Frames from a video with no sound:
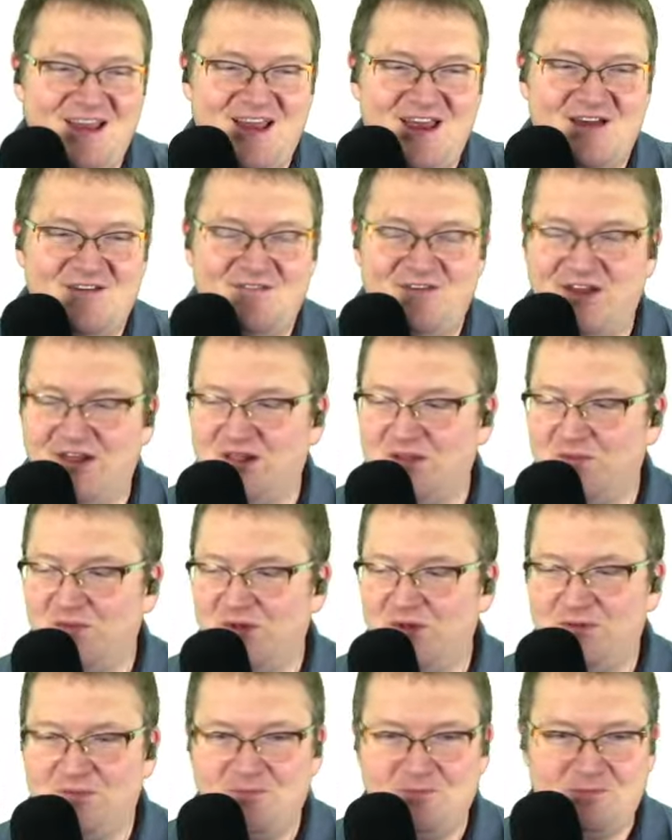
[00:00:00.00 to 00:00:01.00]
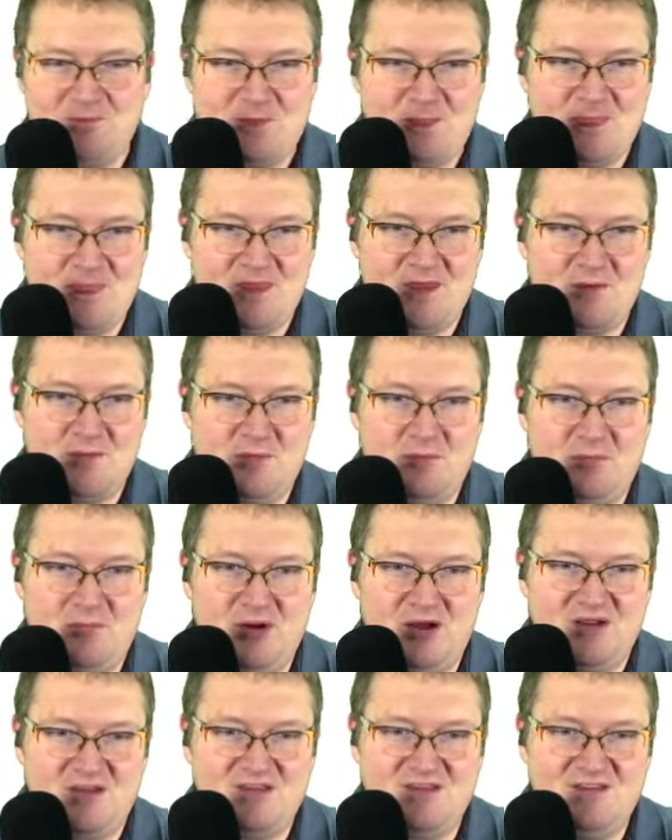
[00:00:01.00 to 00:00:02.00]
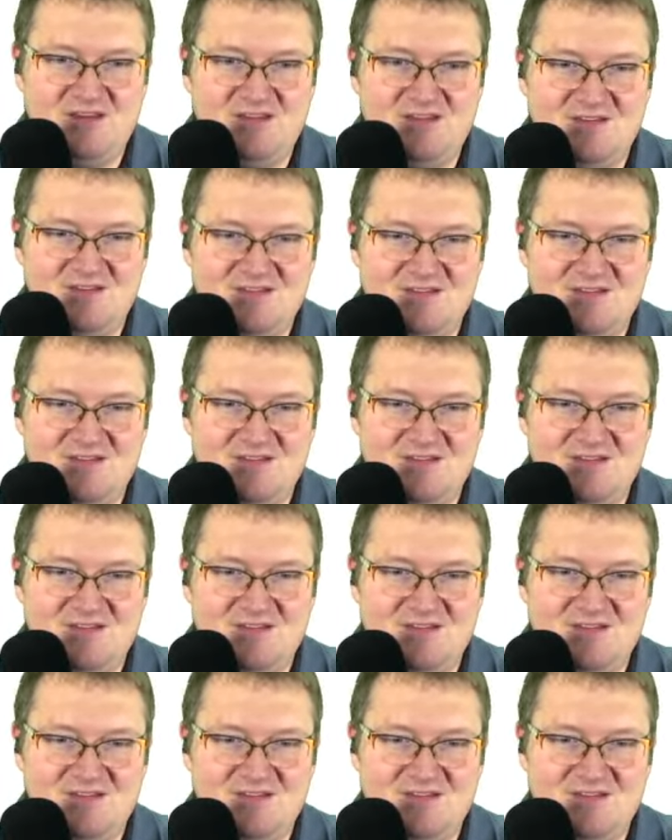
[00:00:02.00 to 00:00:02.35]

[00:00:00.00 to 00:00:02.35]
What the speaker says: available, buddy.